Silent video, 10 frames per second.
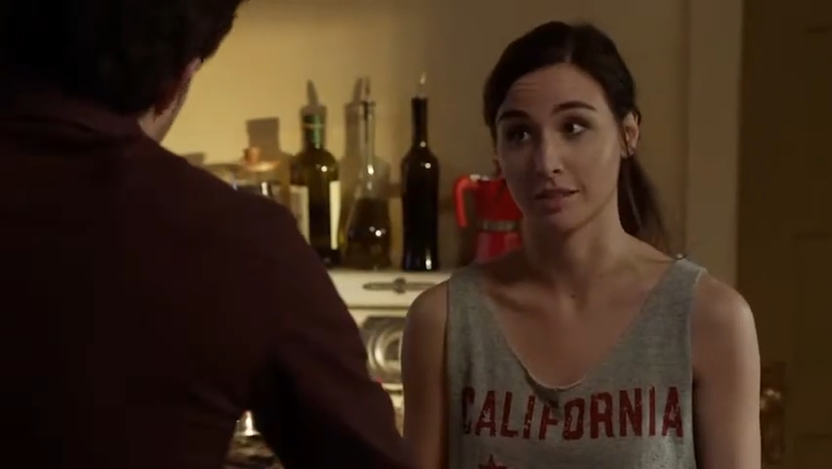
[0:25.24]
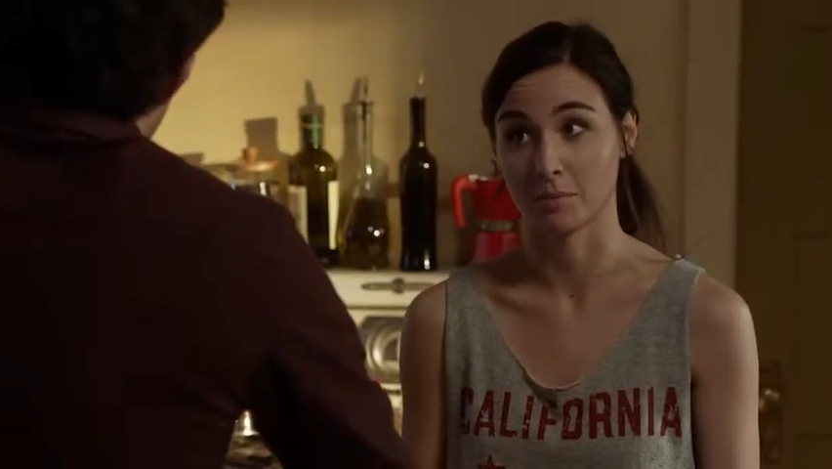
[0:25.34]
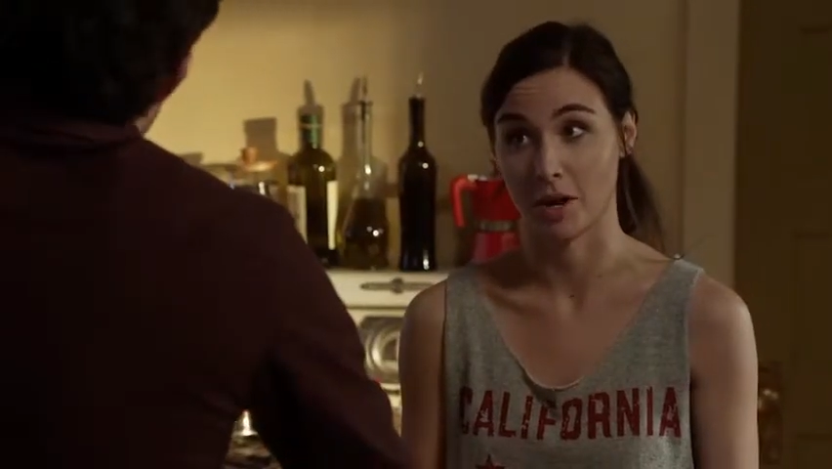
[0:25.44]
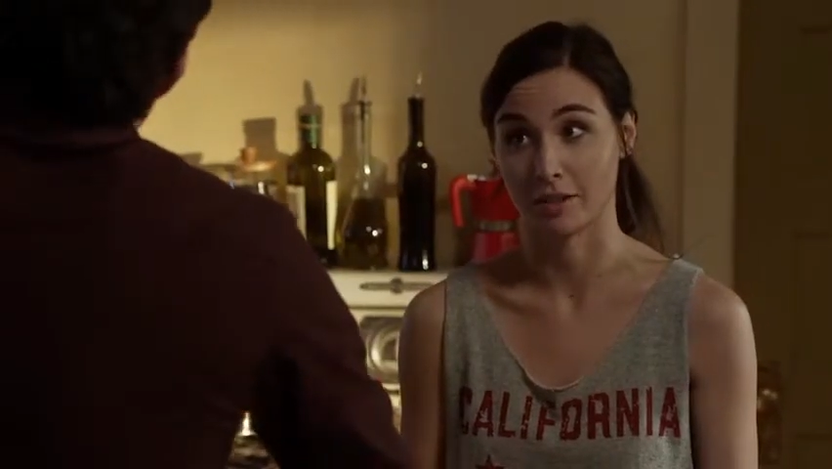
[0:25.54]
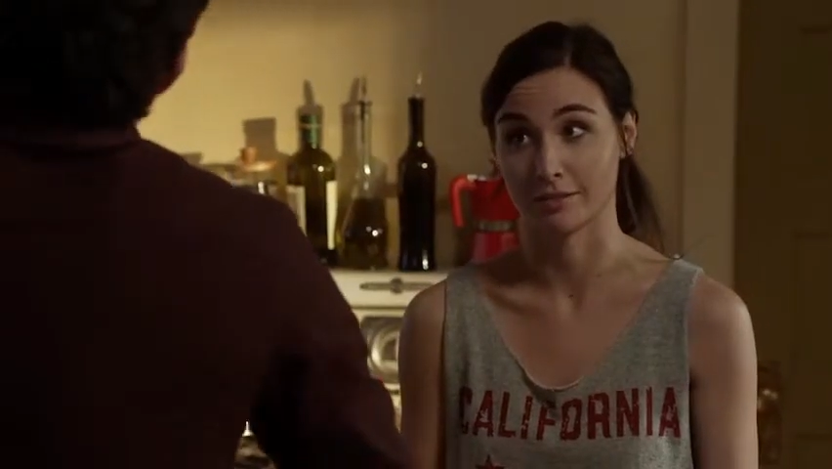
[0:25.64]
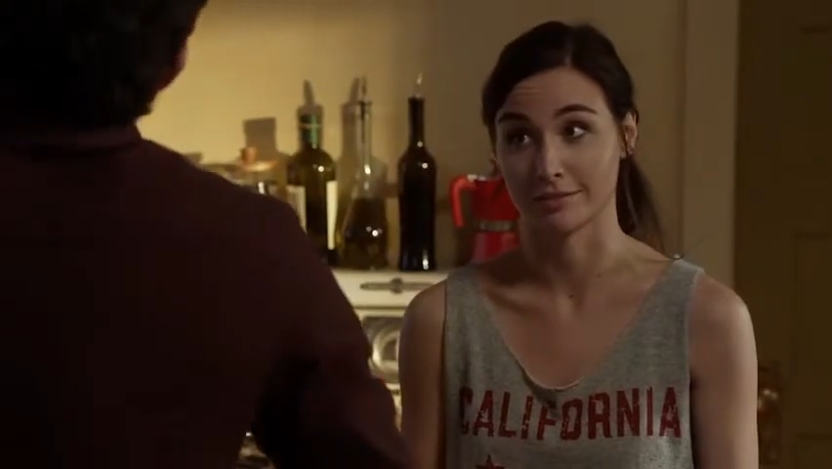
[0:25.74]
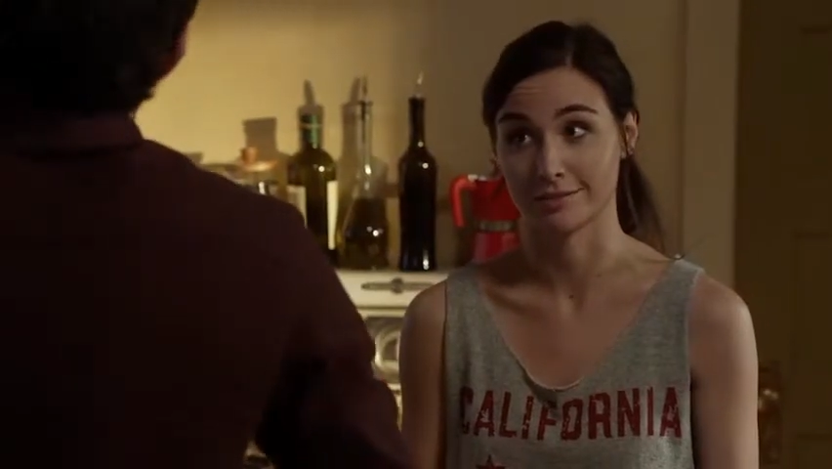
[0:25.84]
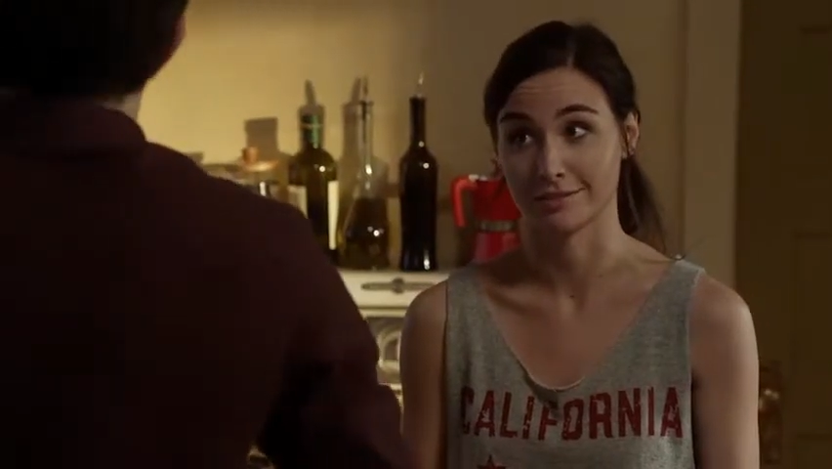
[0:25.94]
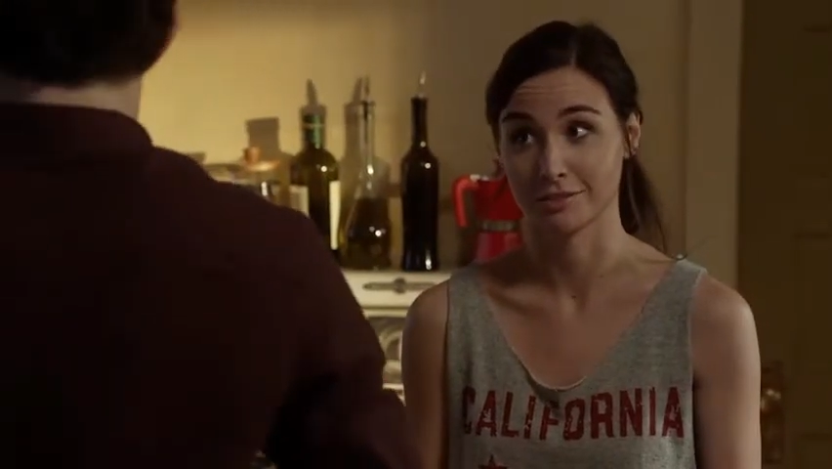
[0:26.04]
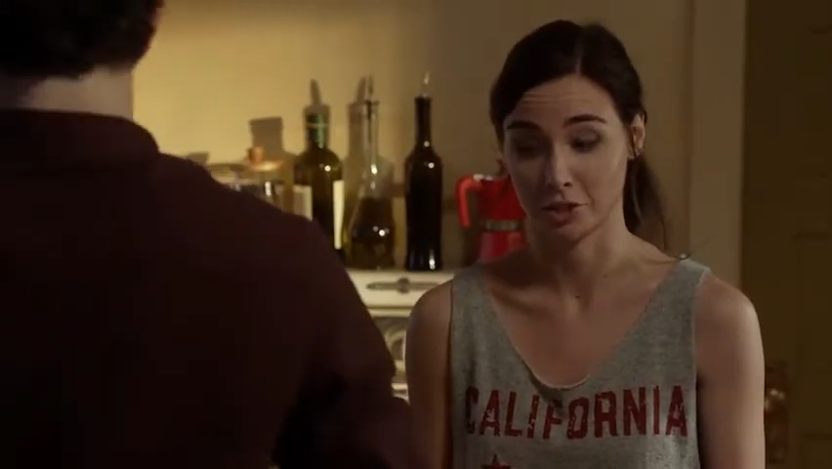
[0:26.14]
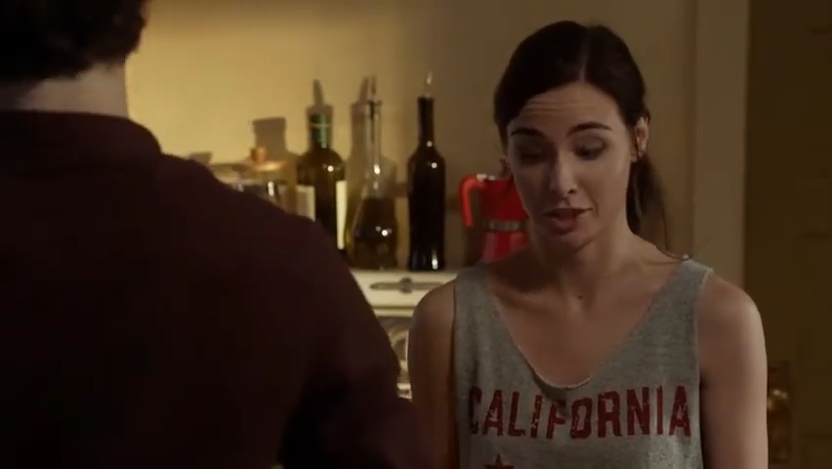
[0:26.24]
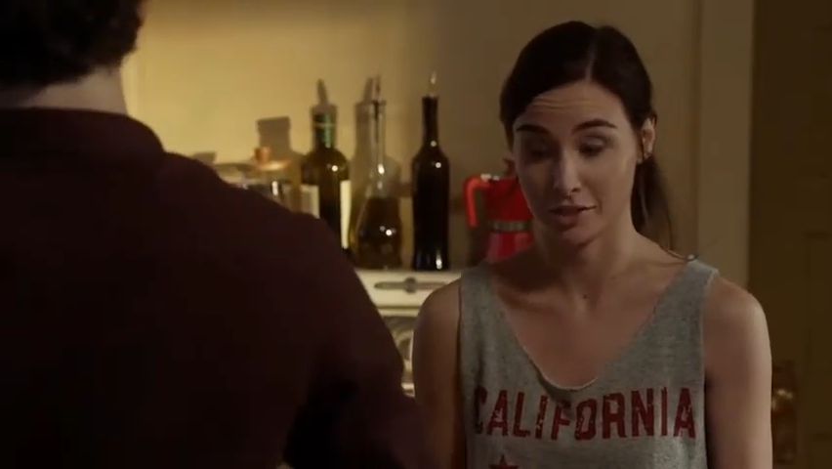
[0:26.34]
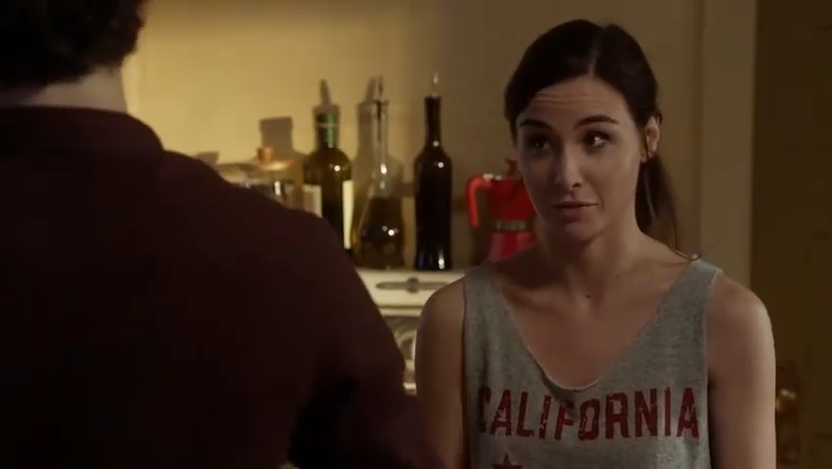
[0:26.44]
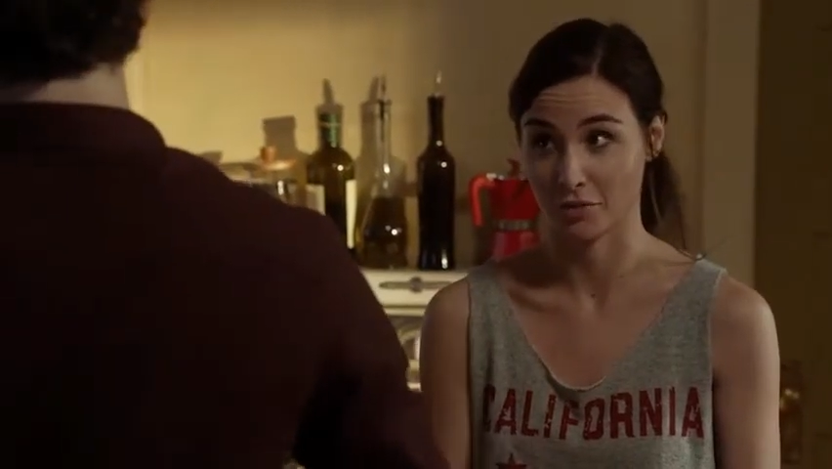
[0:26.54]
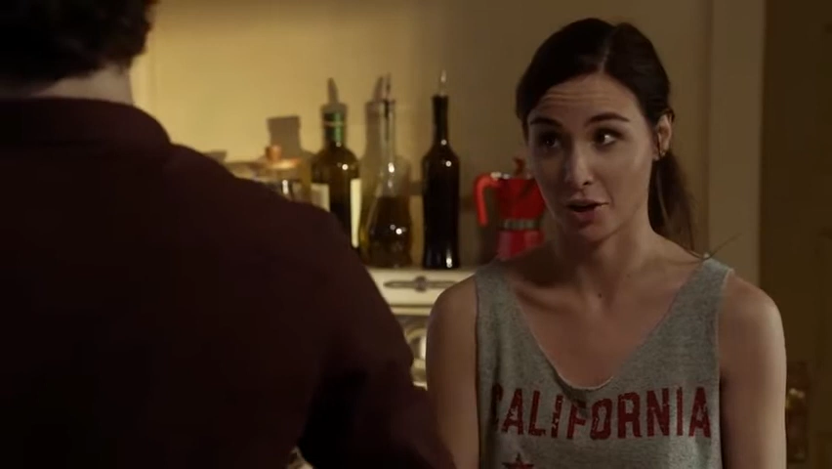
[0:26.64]
Come on. She's
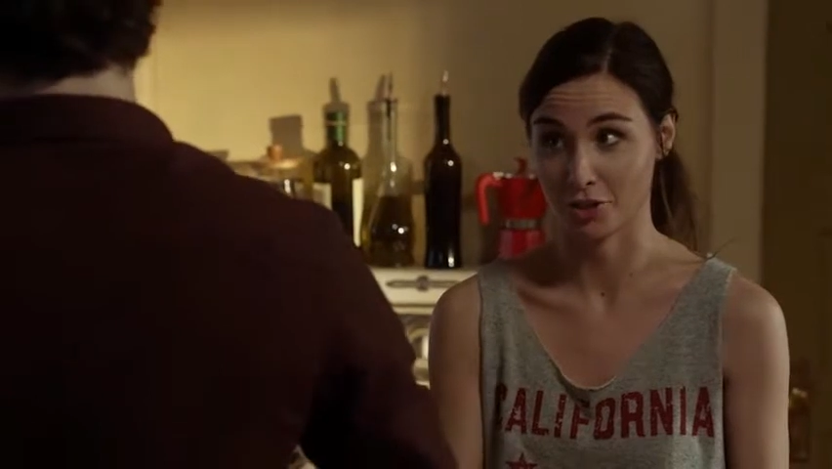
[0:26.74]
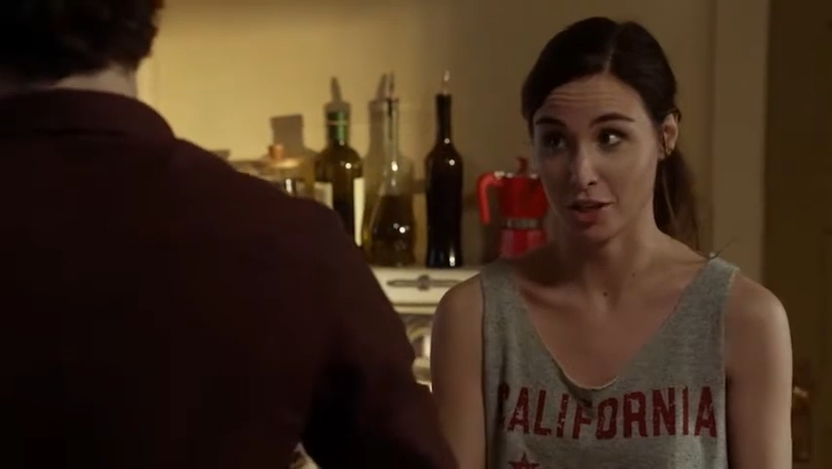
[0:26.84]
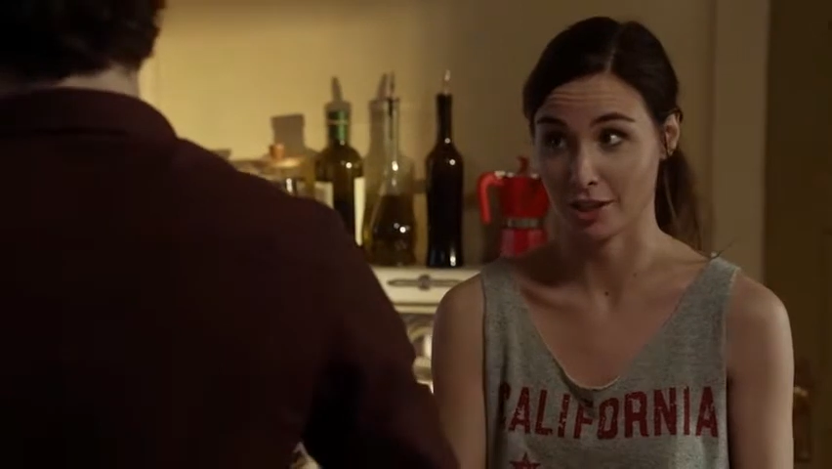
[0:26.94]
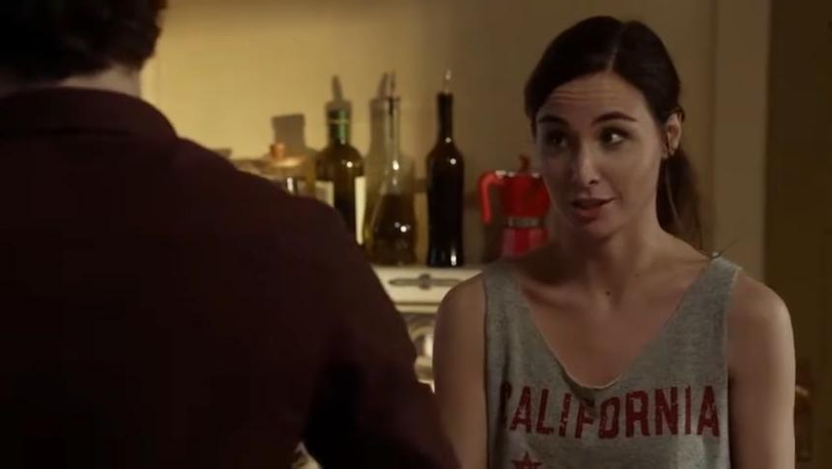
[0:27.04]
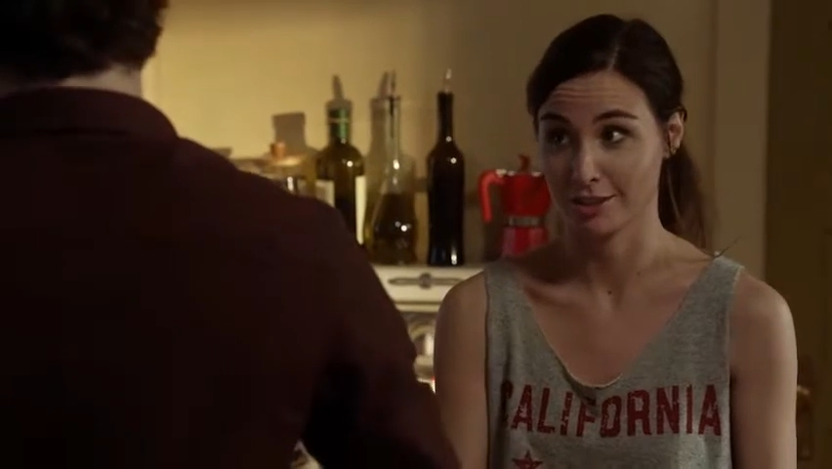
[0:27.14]
a virgin.